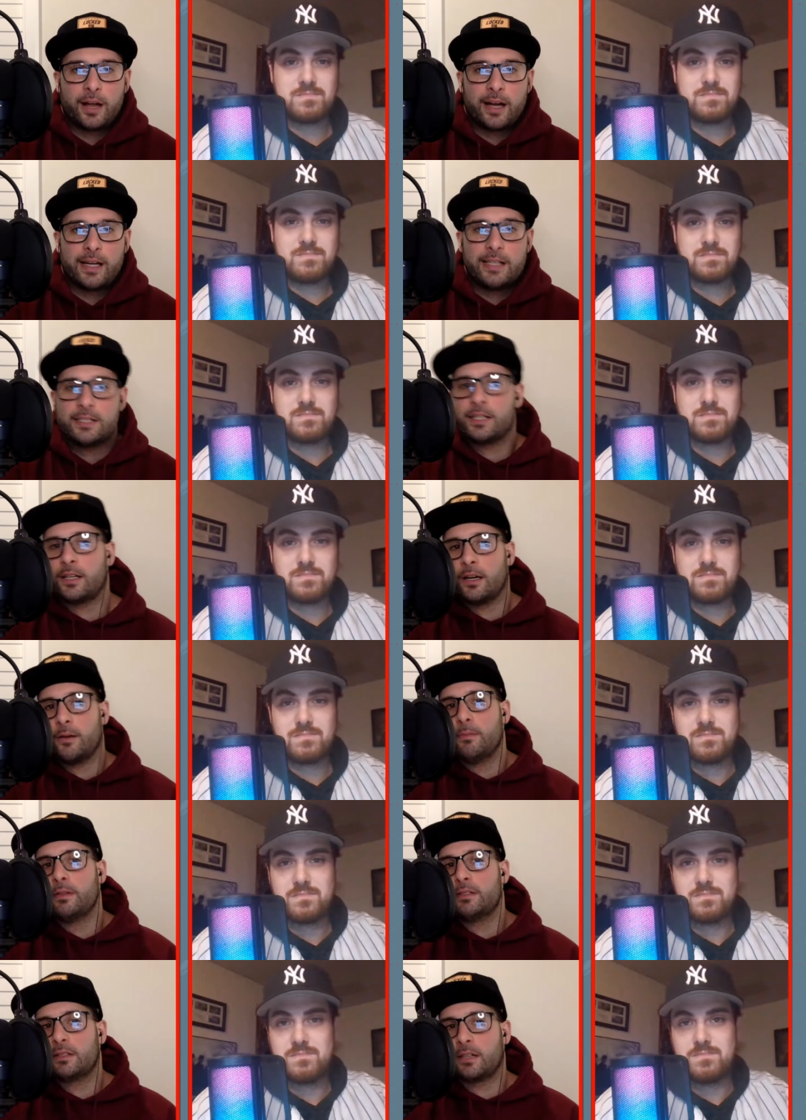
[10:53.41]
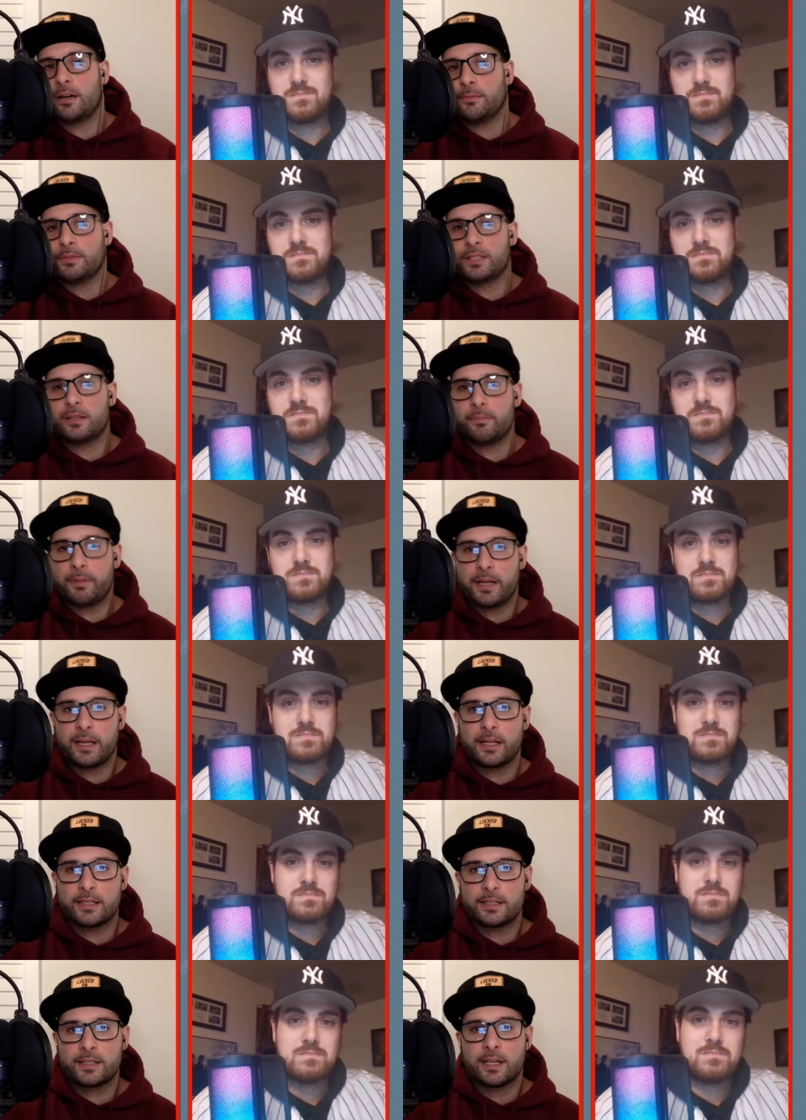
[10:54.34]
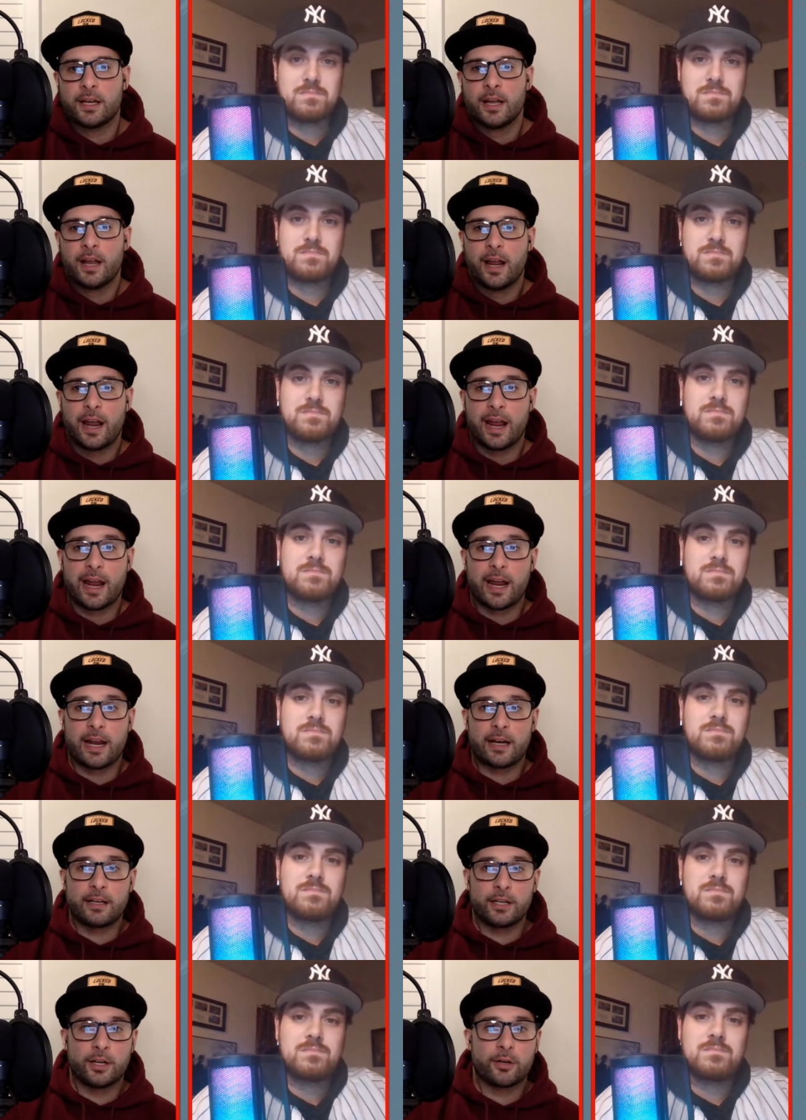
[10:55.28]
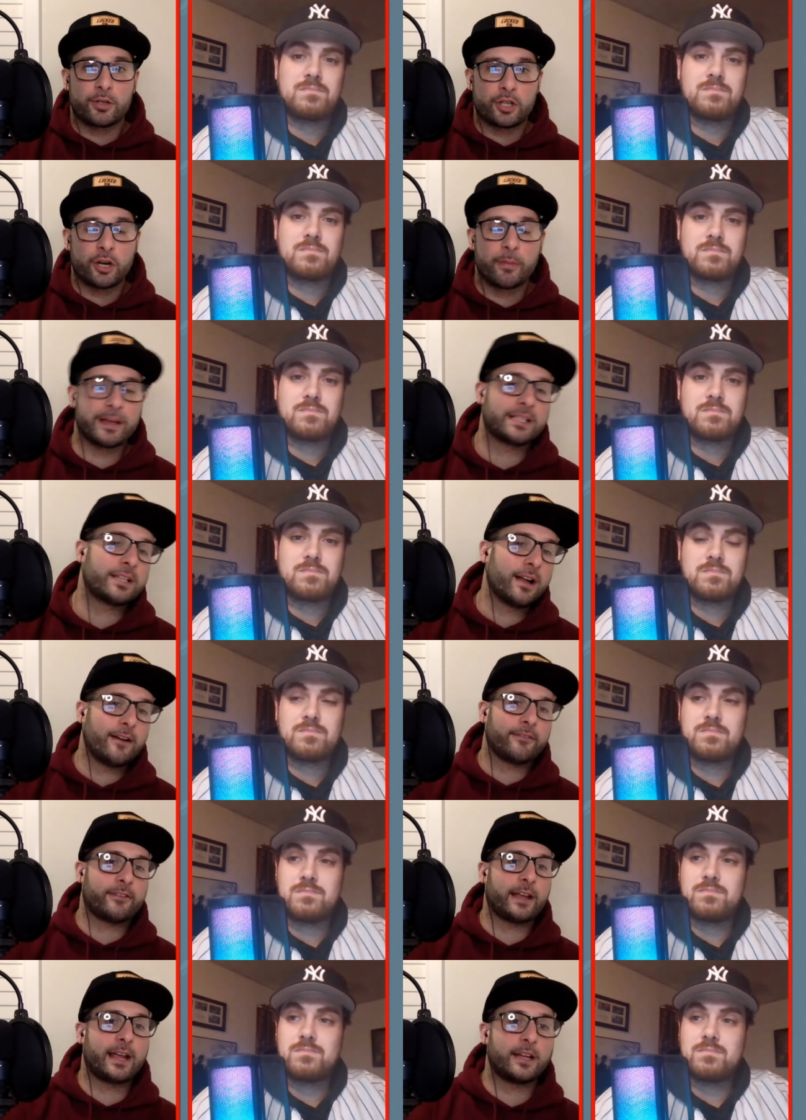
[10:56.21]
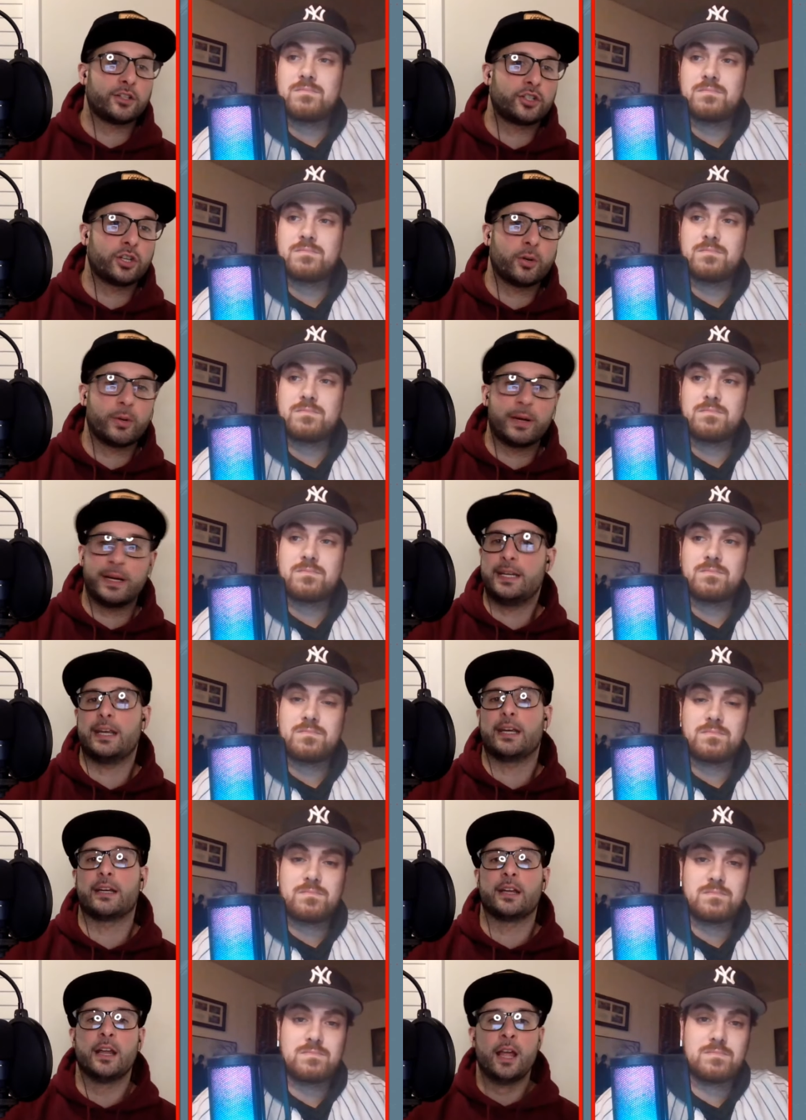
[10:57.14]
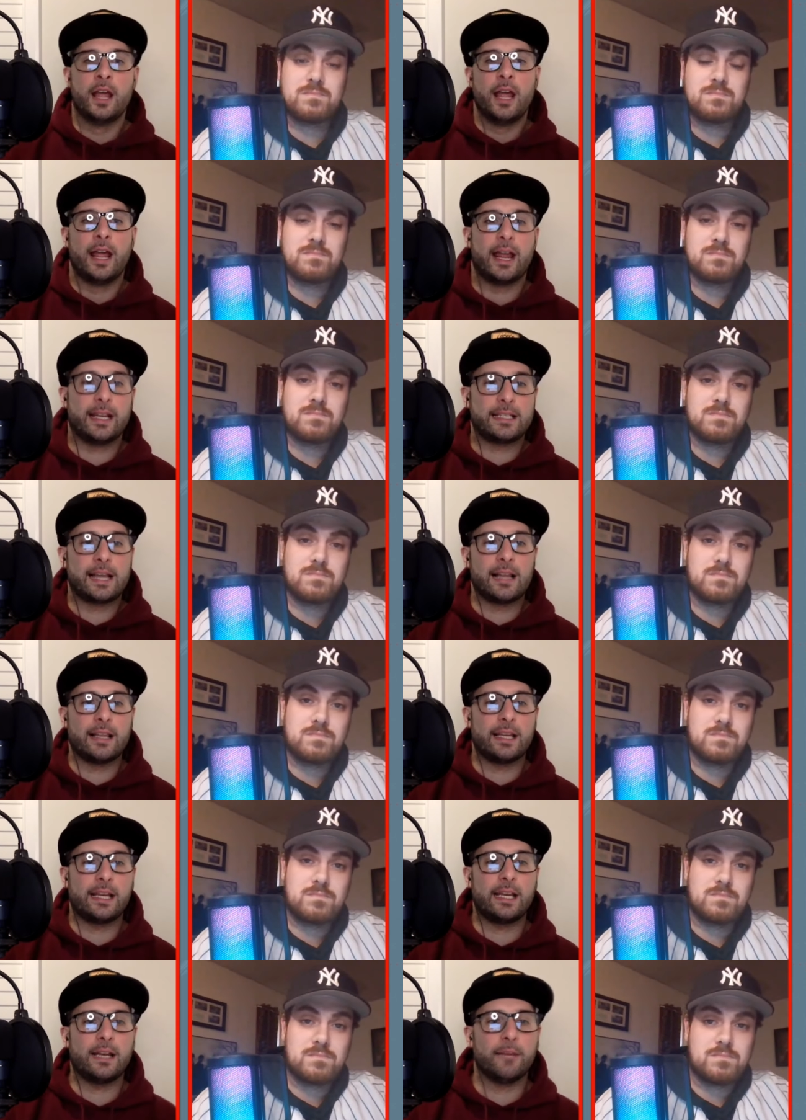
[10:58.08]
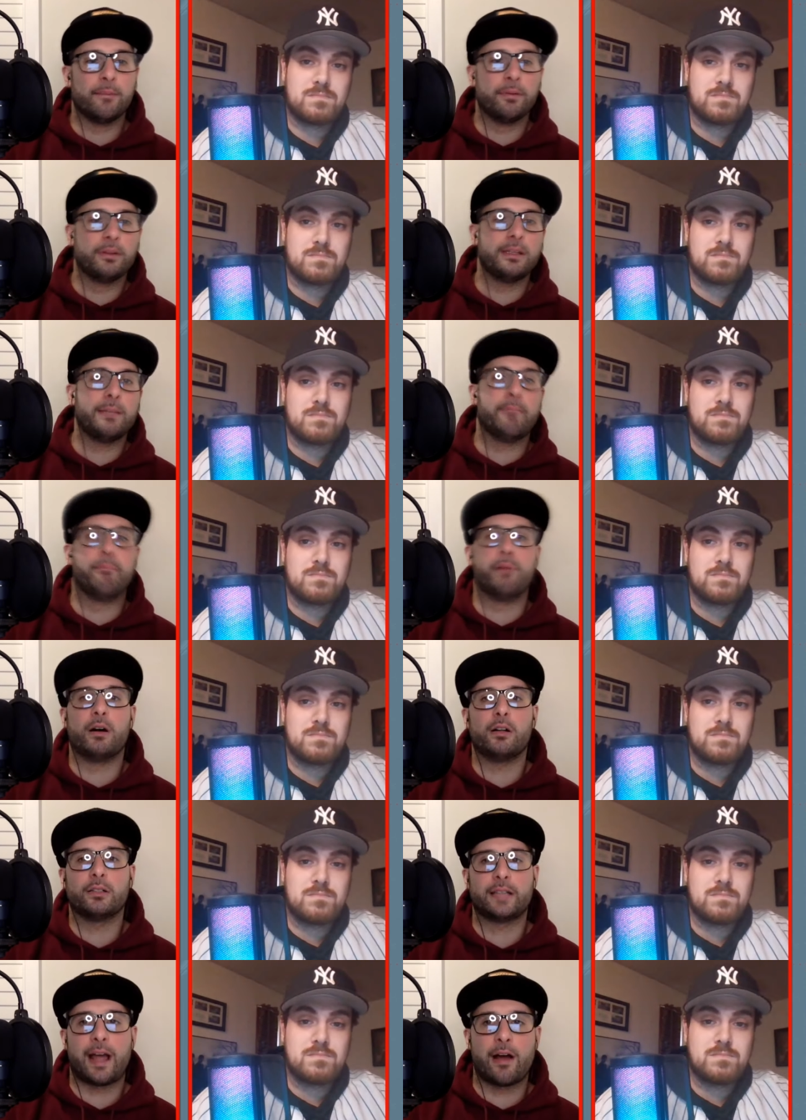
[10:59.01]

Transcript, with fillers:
Speaker 1: I need to come and come to the bigs, and you know, show my stuff." And so he did. It's not like he completely balled